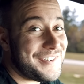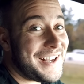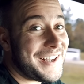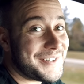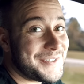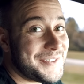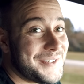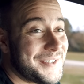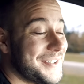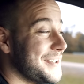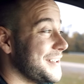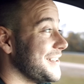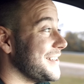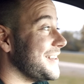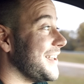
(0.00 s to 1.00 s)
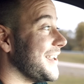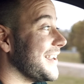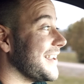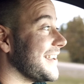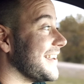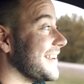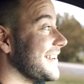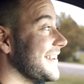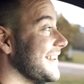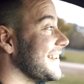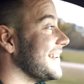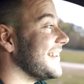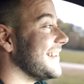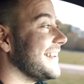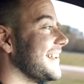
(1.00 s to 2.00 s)
vinyl. Like,
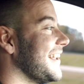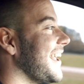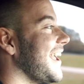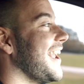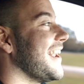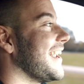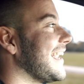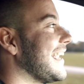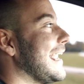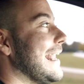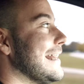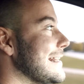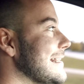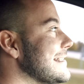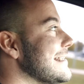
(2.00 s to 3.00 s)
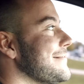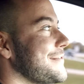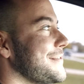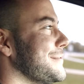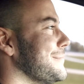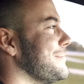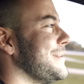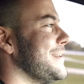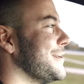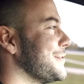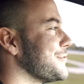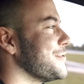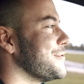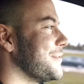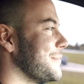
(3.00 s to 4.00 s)
can this even be a
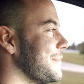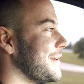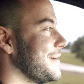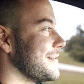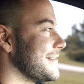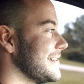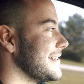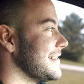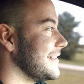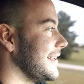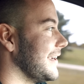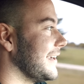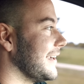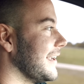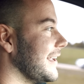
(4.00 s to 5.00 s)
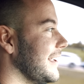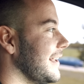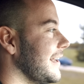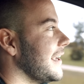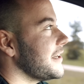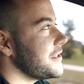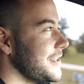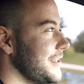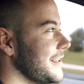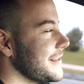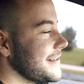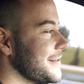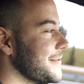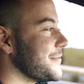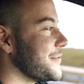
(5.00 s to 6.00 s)
true comparison? Like, actually
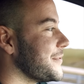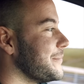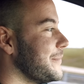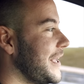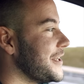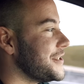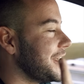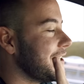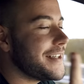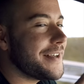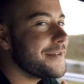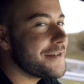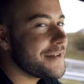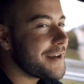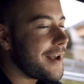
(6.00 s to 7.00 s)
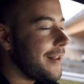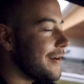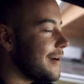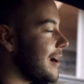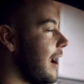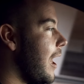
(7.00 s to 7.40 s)
is because we're matching it down to the color.